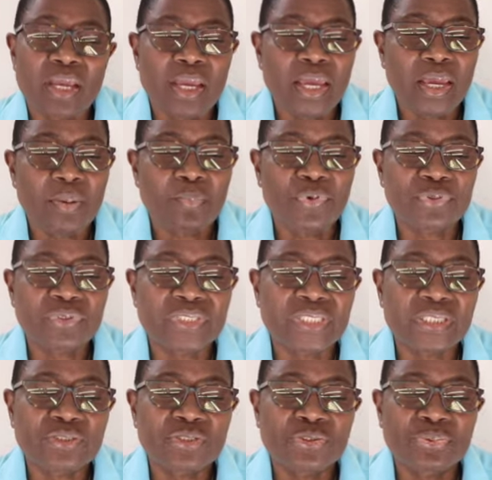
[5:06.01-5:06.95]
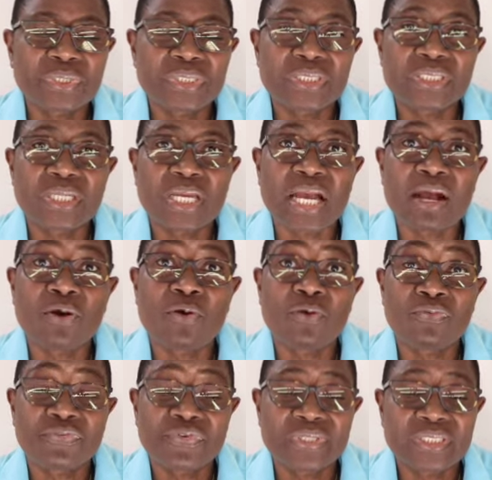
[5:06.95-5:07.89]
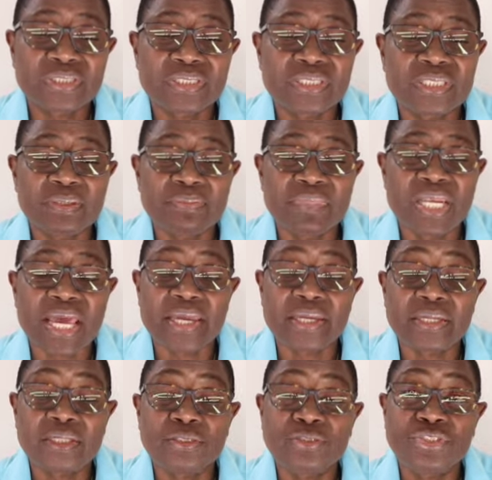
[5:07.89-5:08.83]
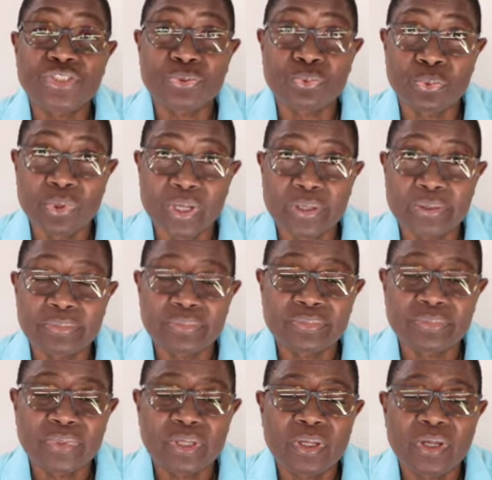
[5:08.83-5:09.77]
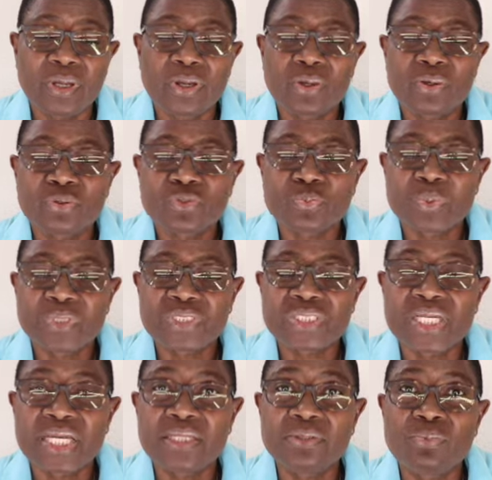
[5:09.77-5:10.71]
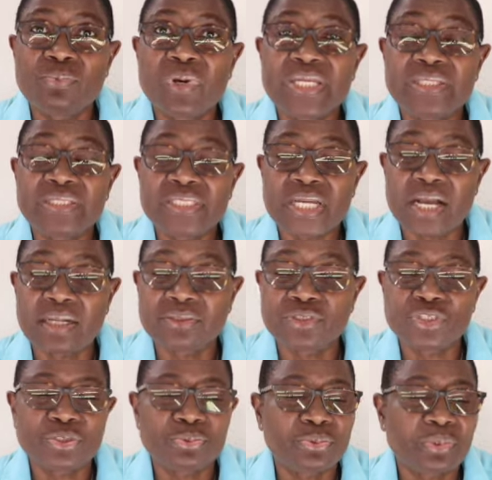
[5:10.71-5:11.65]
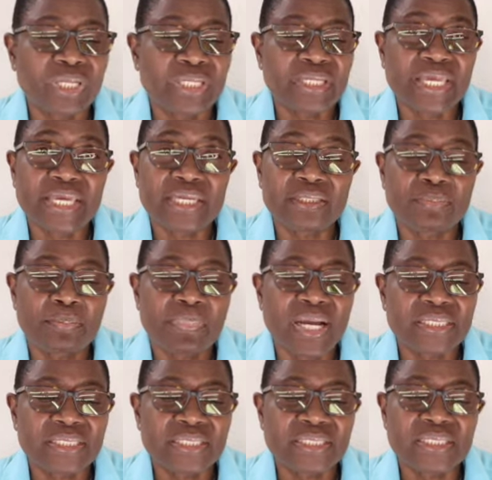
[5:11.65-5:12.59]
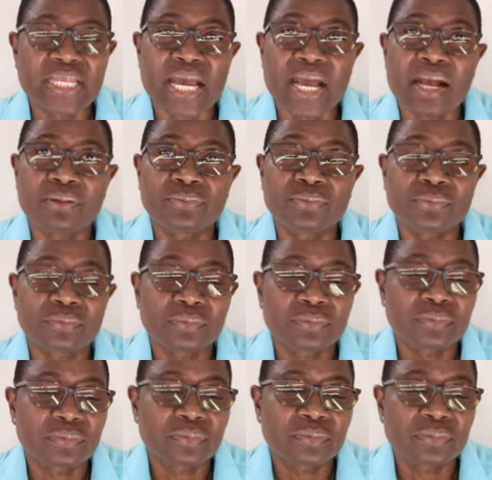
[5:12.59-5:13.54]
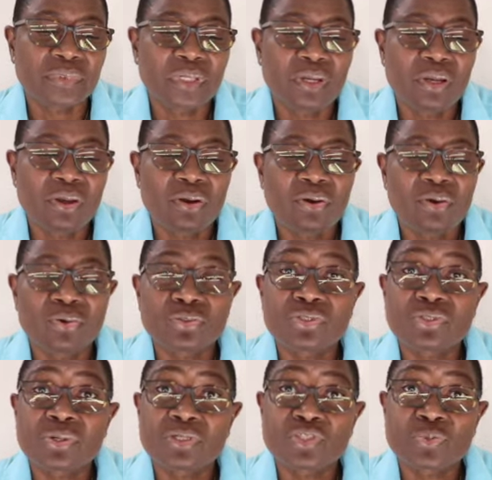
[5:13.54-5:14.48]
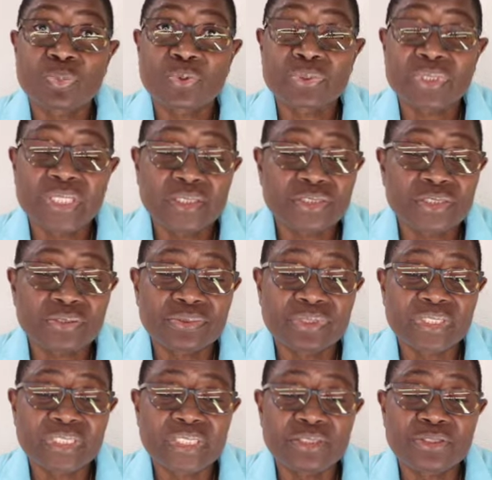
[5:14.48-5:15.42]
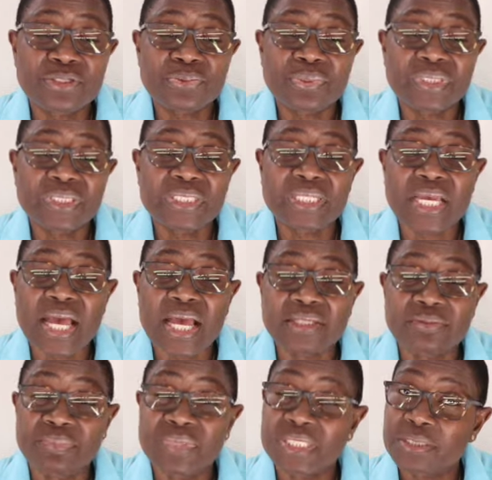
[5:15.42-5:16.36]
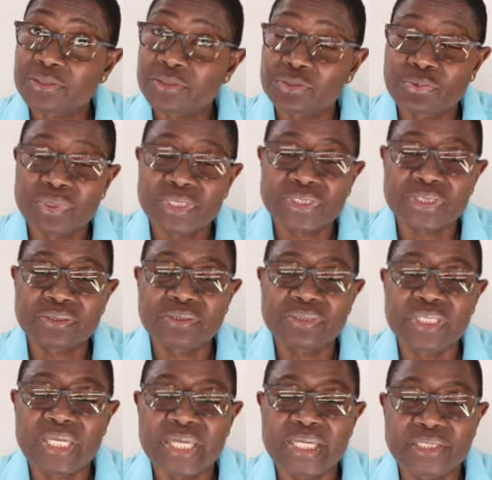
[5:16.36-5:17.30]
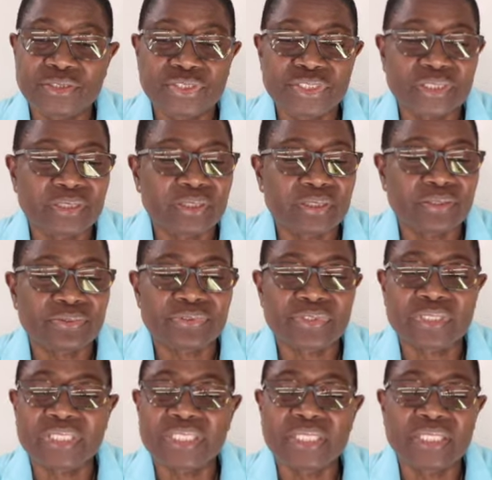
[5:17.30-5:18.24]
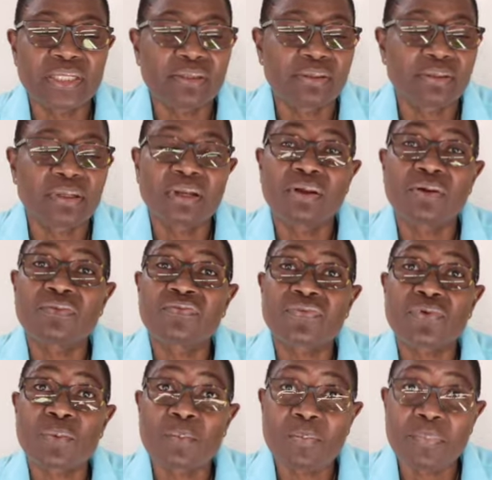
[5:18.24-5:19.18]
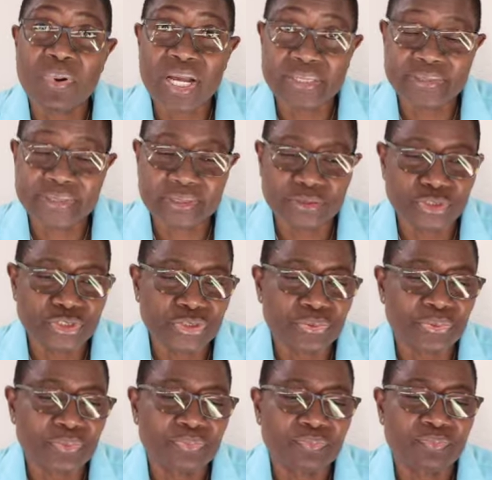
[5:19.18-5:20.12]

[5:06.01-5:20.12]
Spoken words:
Airport security can often seem like a joke, especially when young children get patted down or Transportation Security Administration agents steal from passengers.